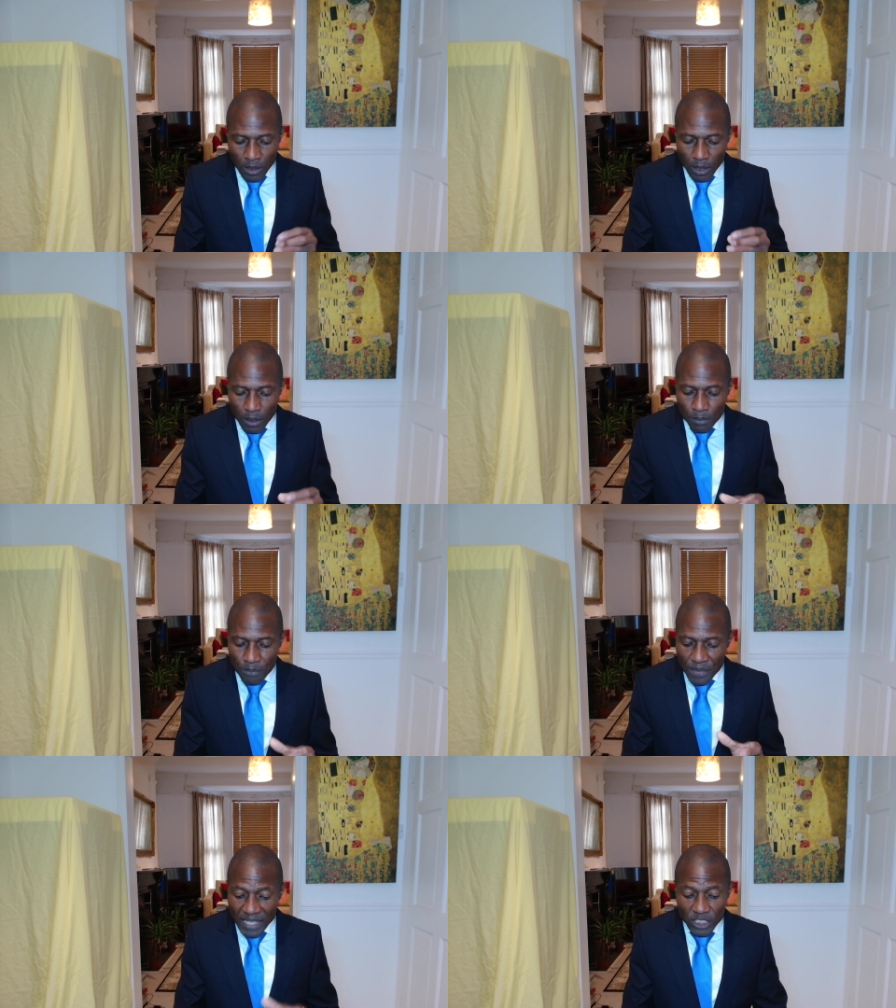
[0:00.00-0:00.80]

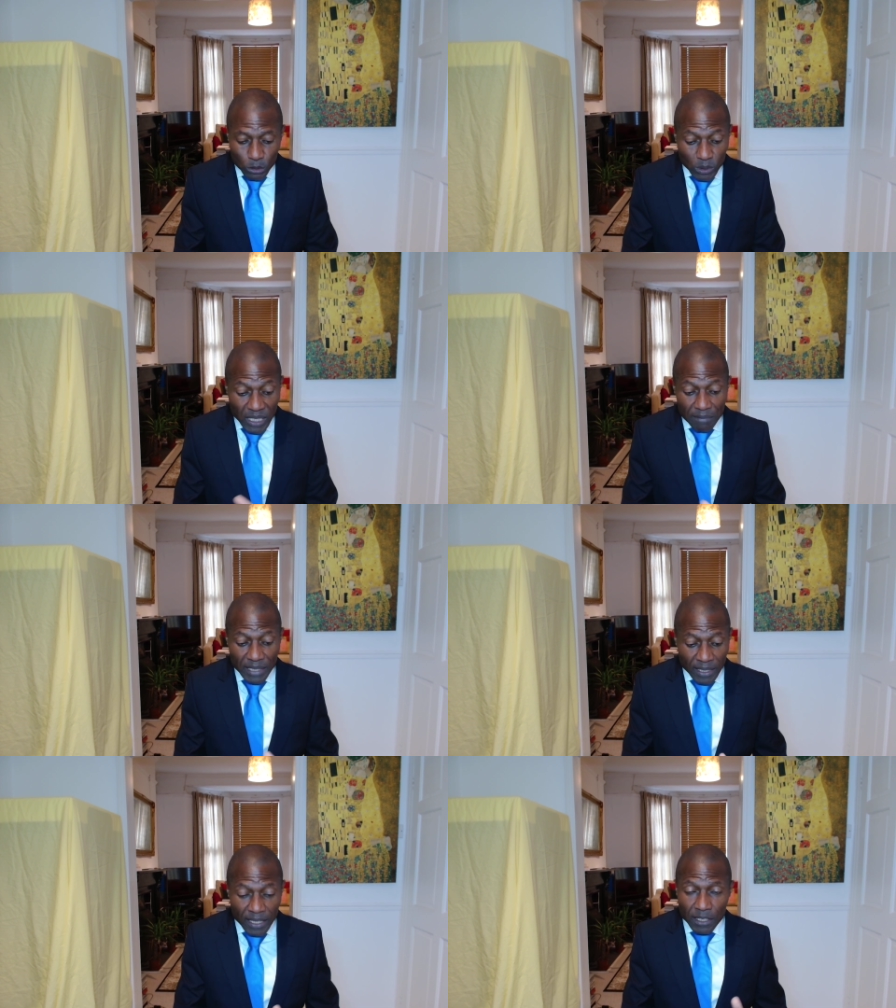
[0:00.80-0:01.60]
that she was
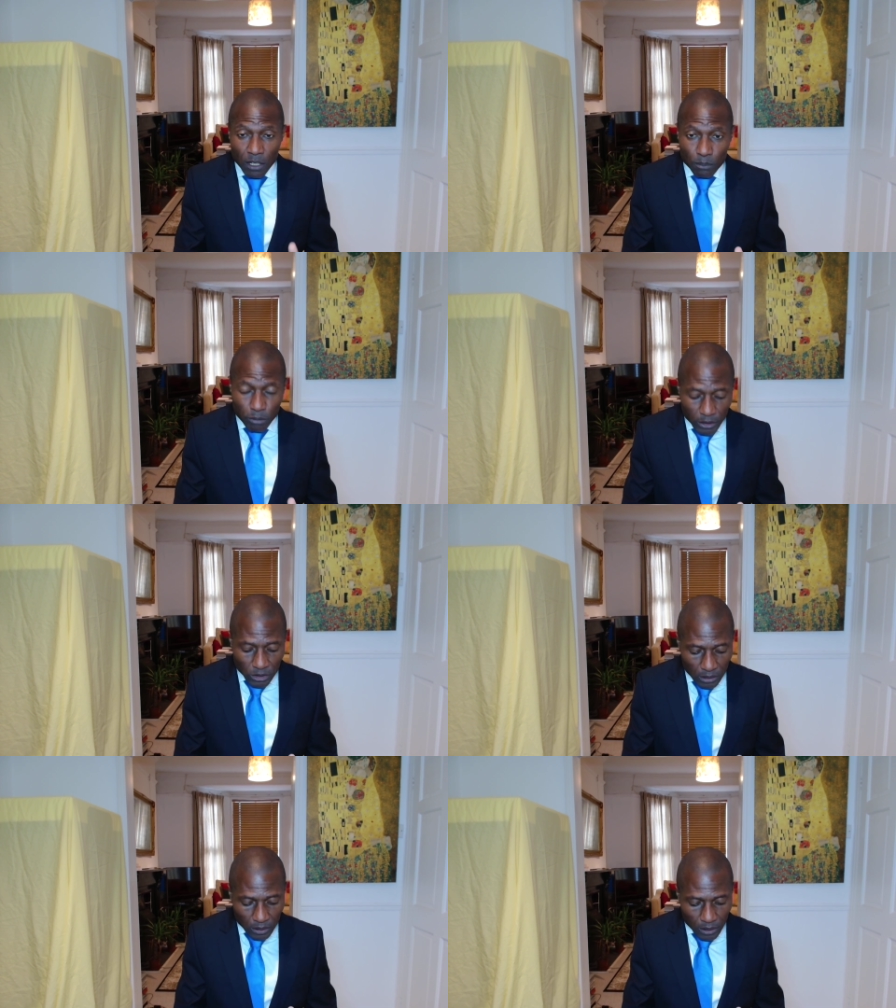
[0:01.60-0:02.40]
evidently not
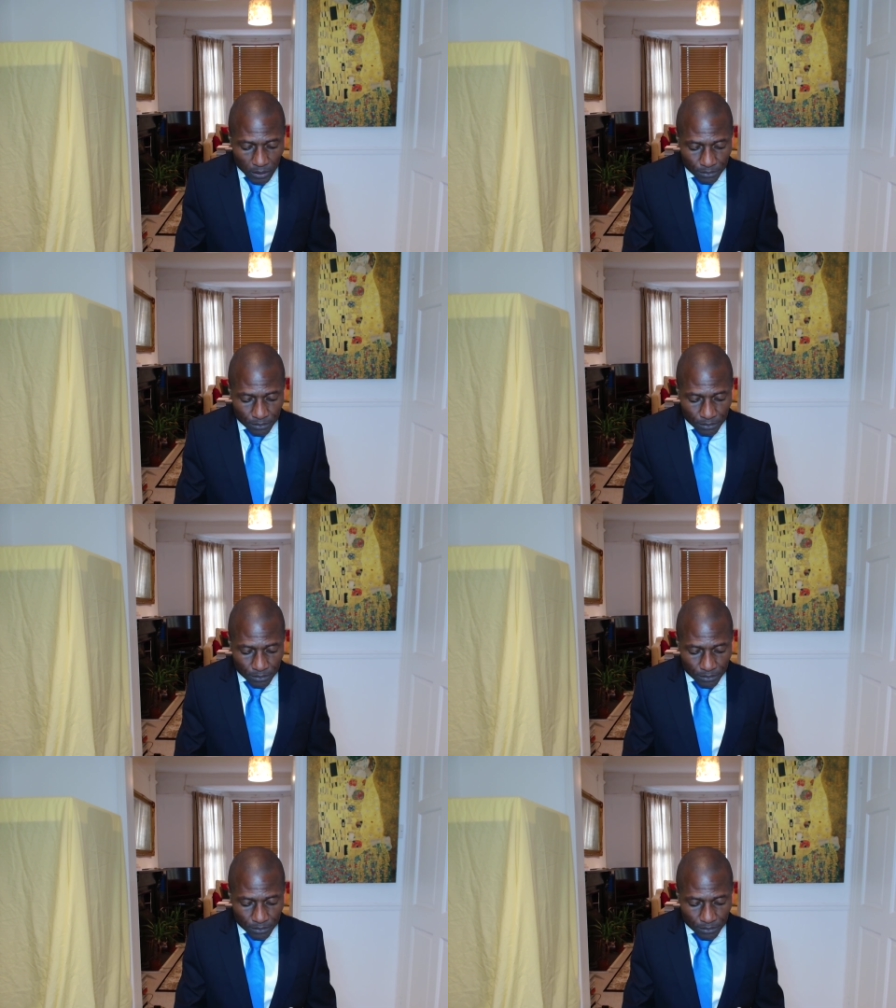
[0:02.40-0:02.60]
present.